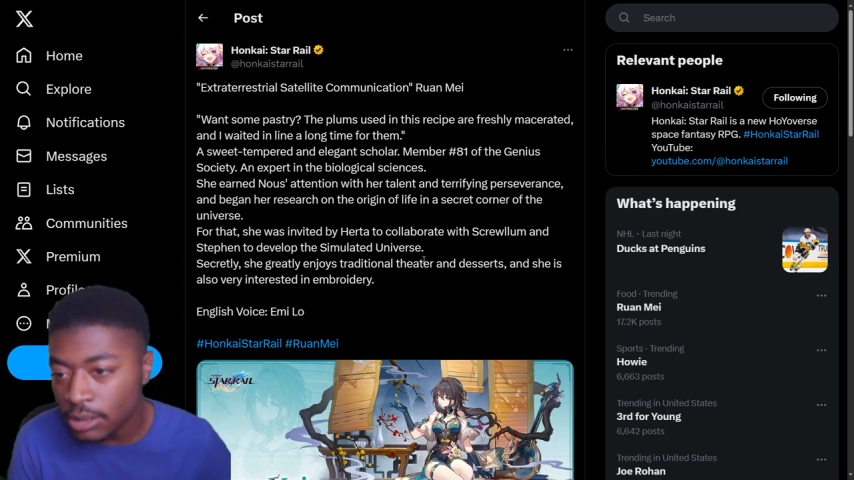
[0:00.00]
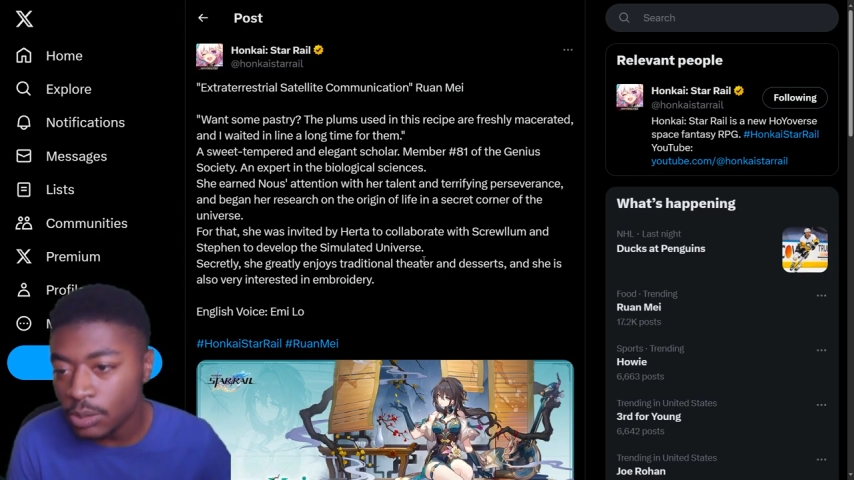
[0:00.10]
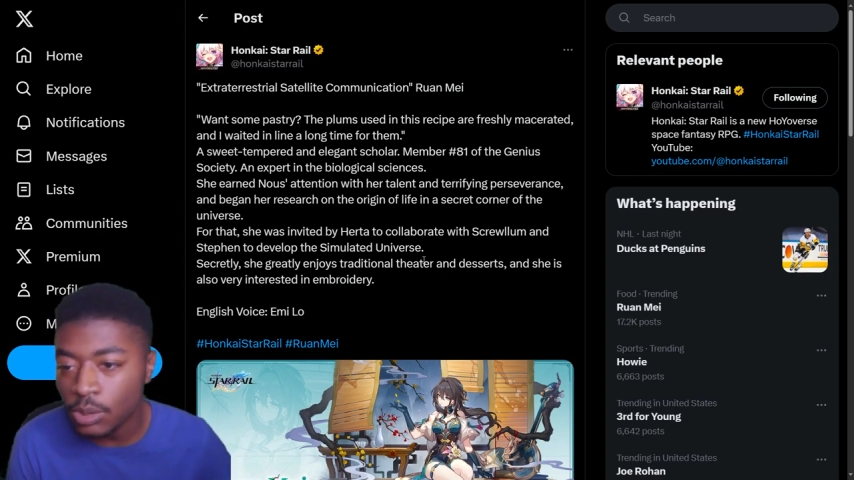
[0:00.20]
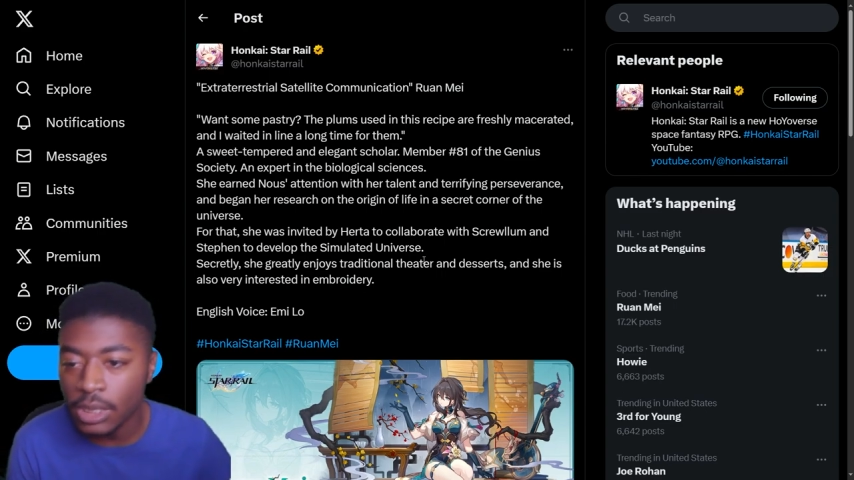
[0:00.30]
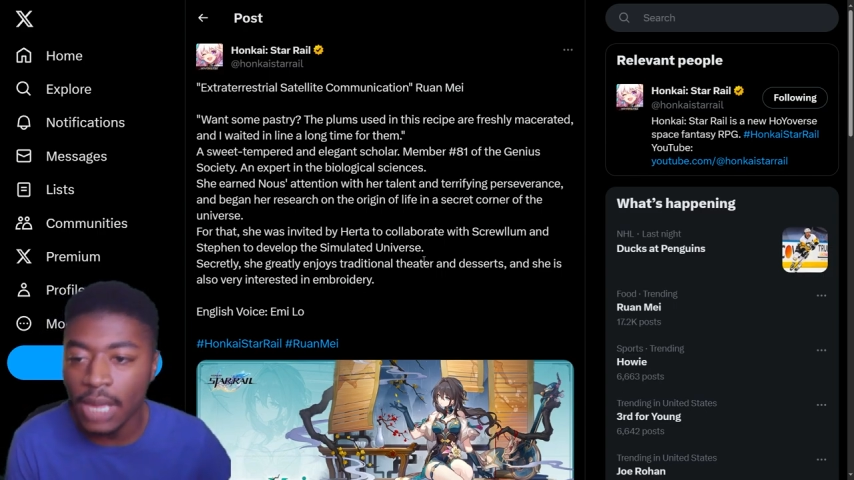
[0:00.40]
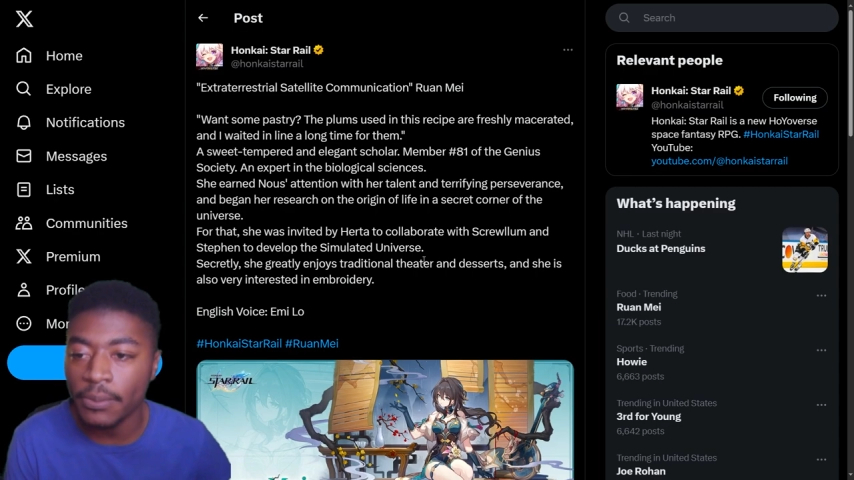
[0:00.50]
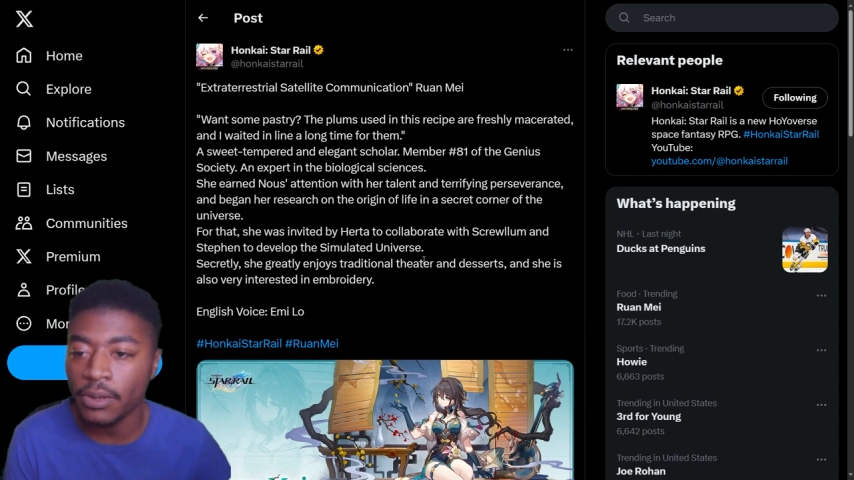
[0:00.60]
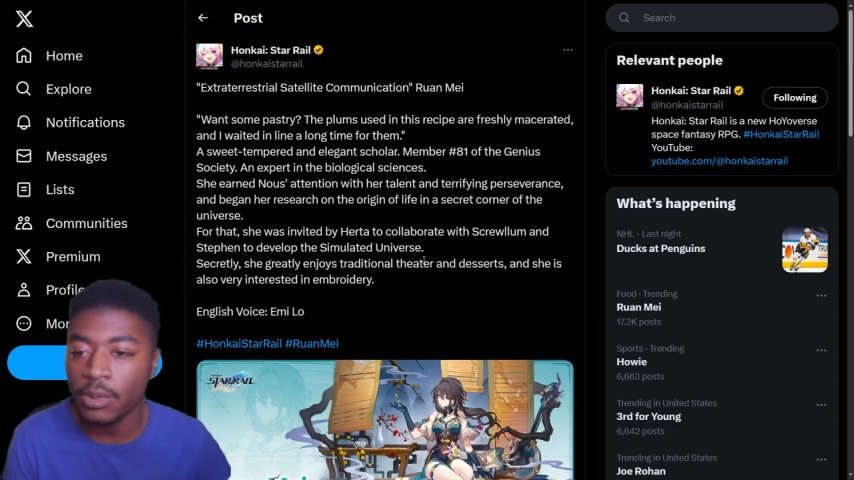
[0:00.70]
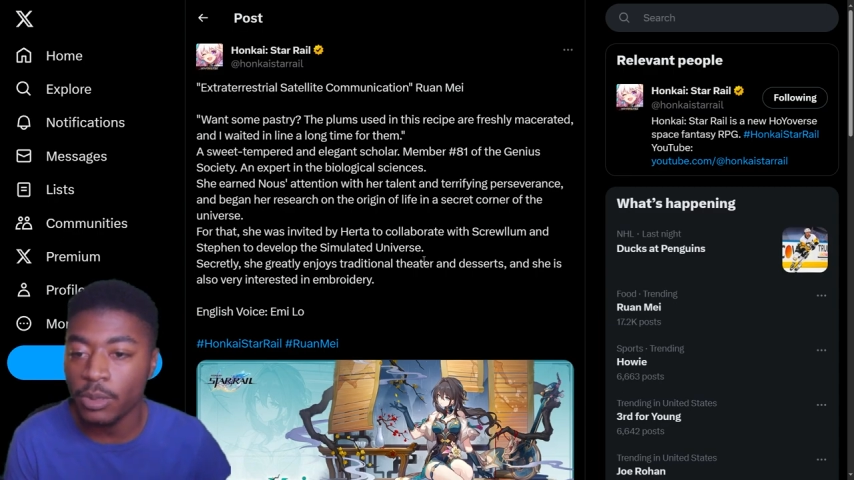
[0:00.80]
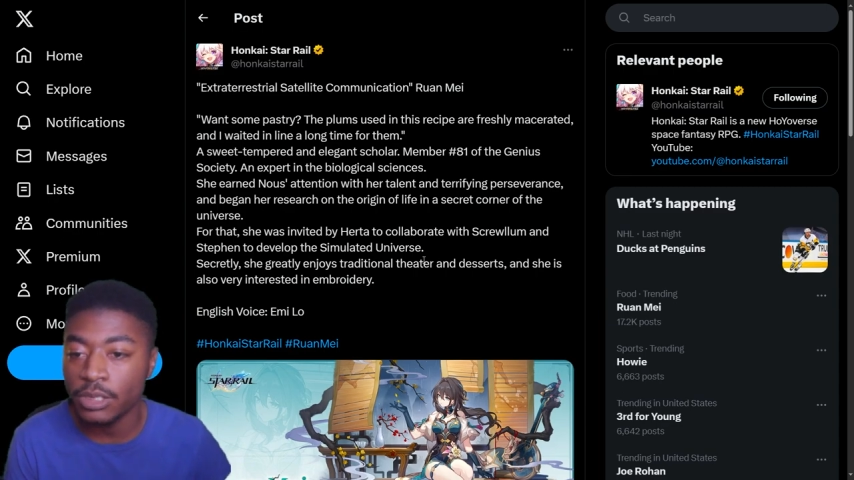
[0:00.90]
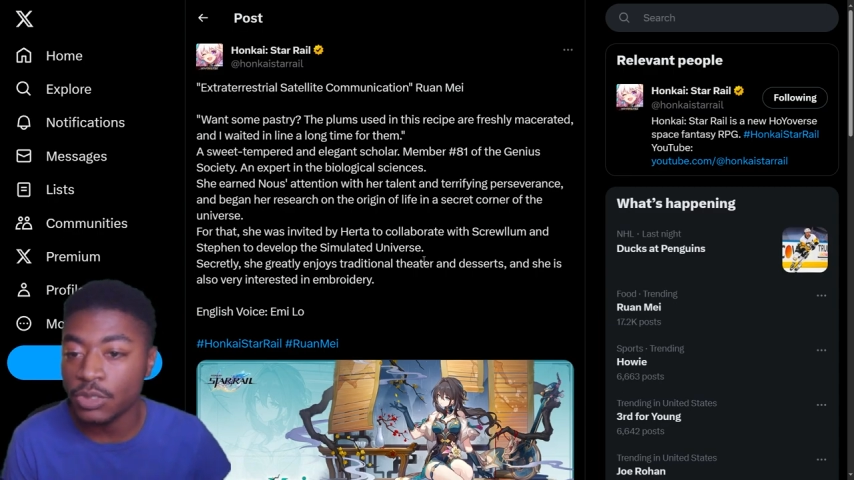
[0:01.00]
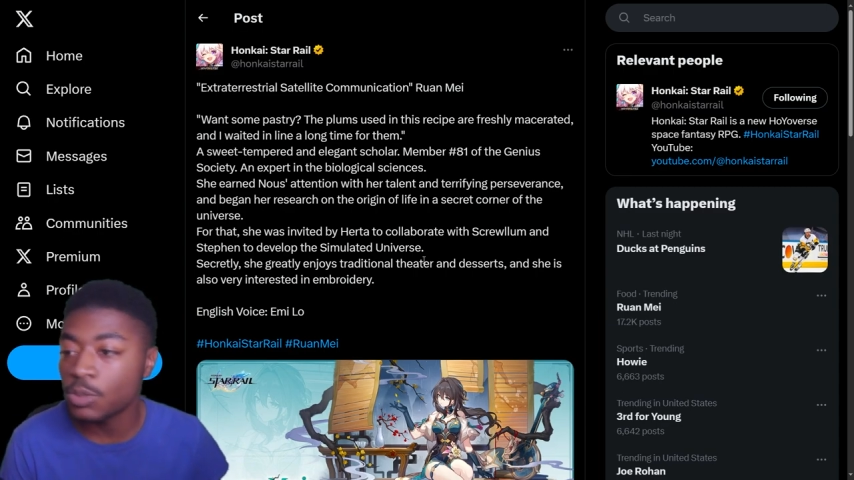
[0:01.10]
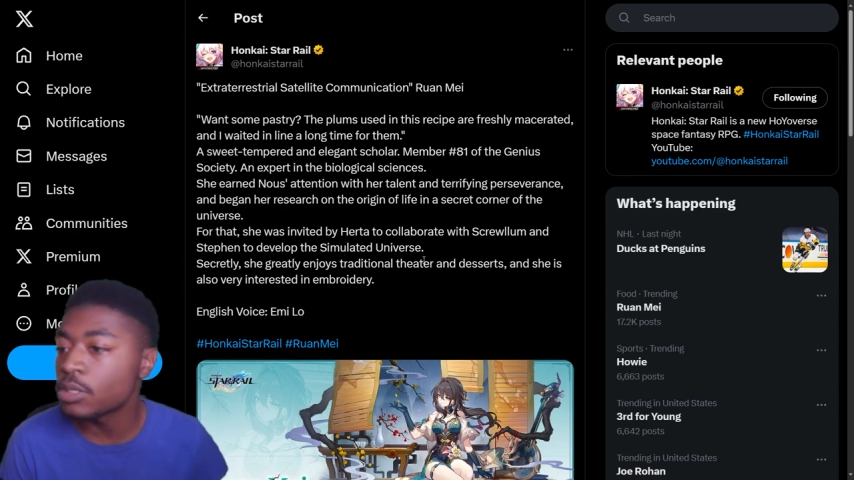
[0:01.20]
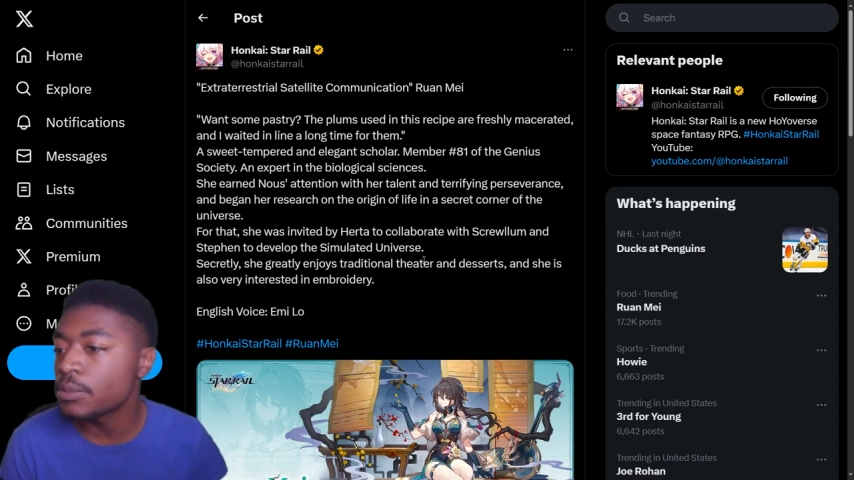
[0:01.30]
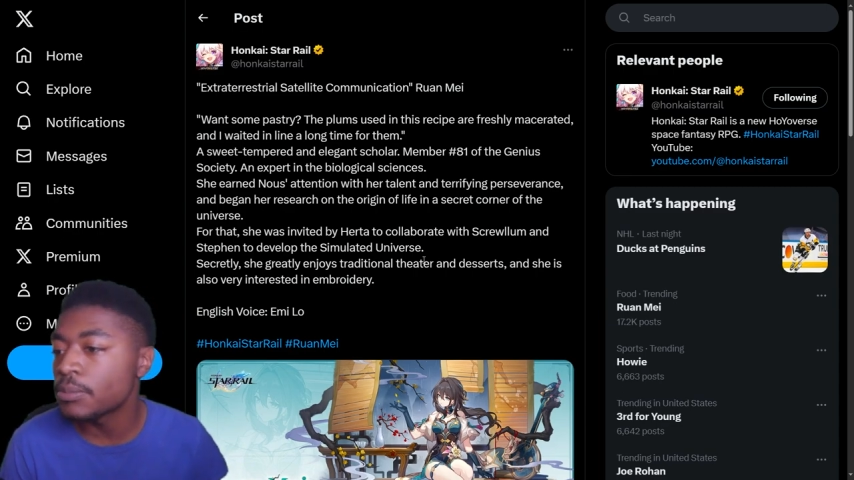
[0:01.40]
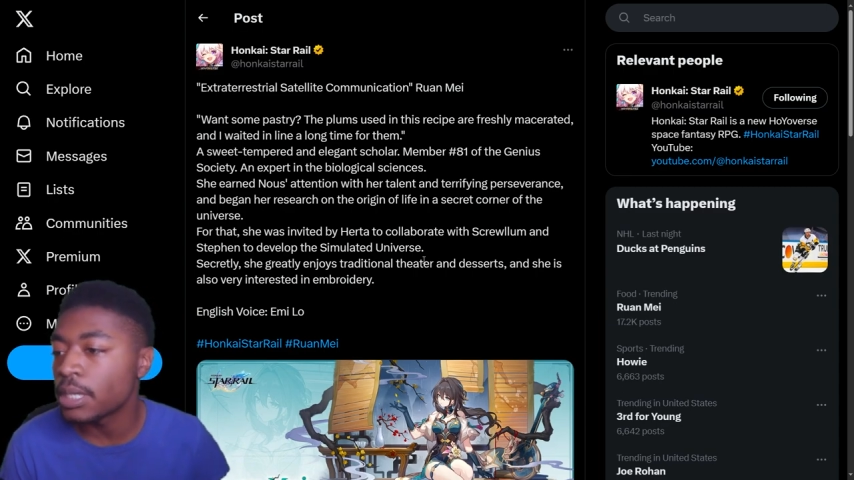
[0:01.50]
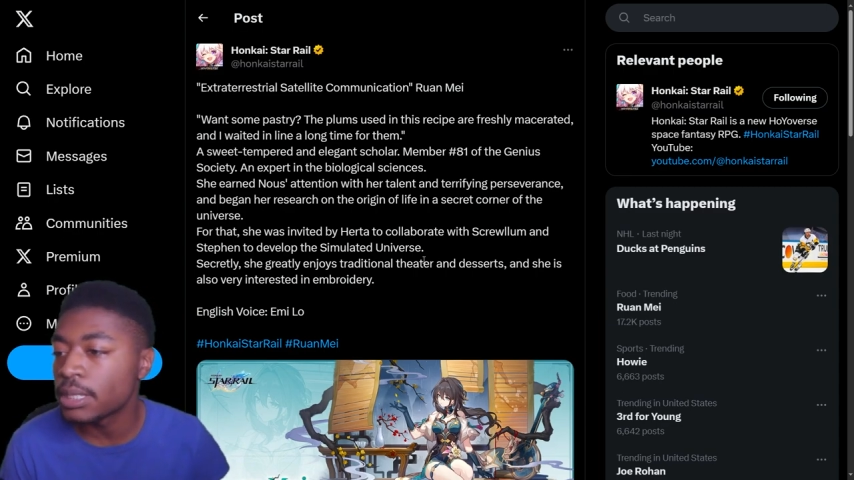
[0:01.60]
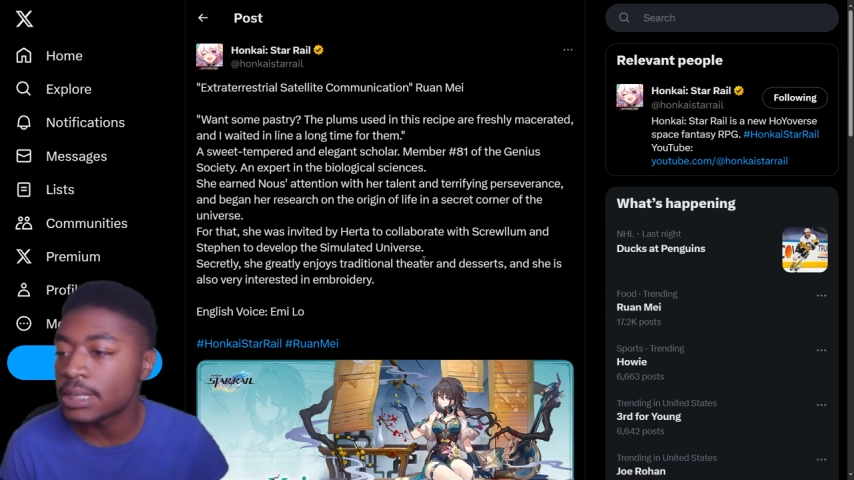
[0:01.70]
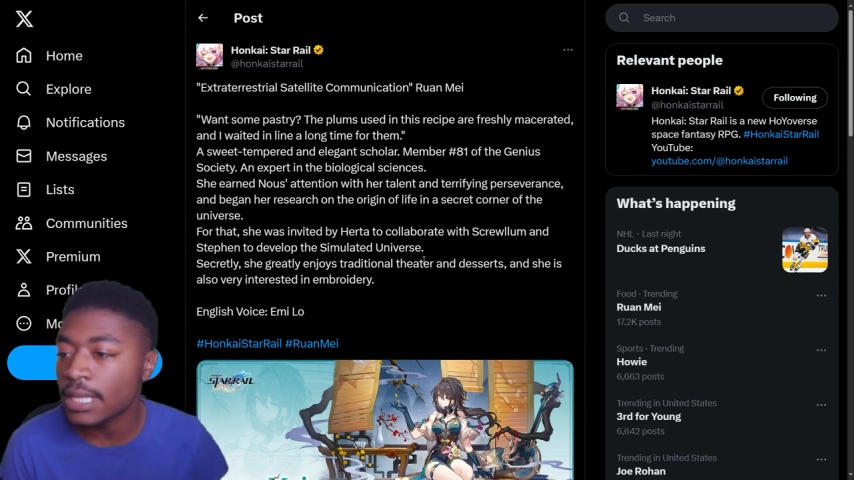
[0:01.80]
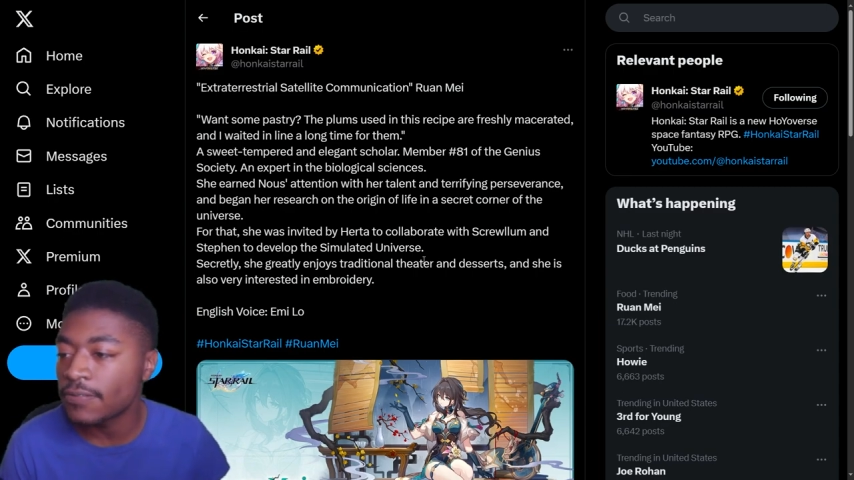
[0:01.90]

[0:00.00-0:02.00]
to collaborate with Skrullum and